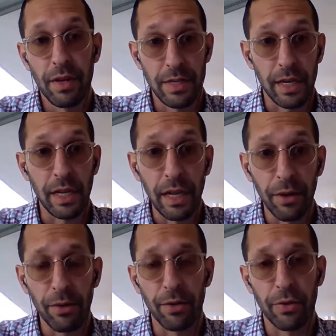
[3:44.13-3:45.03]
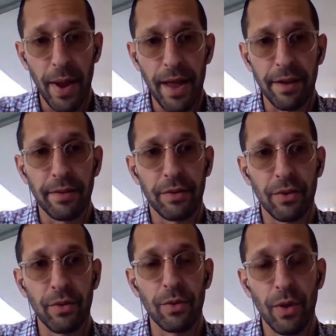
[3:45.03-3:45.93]
It's a clear threat
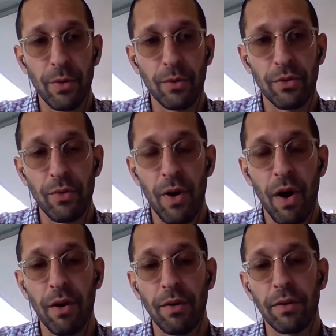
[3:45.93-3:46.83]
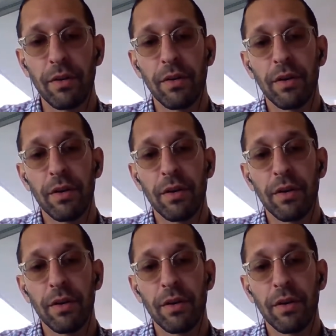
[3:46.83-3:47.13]
to those who are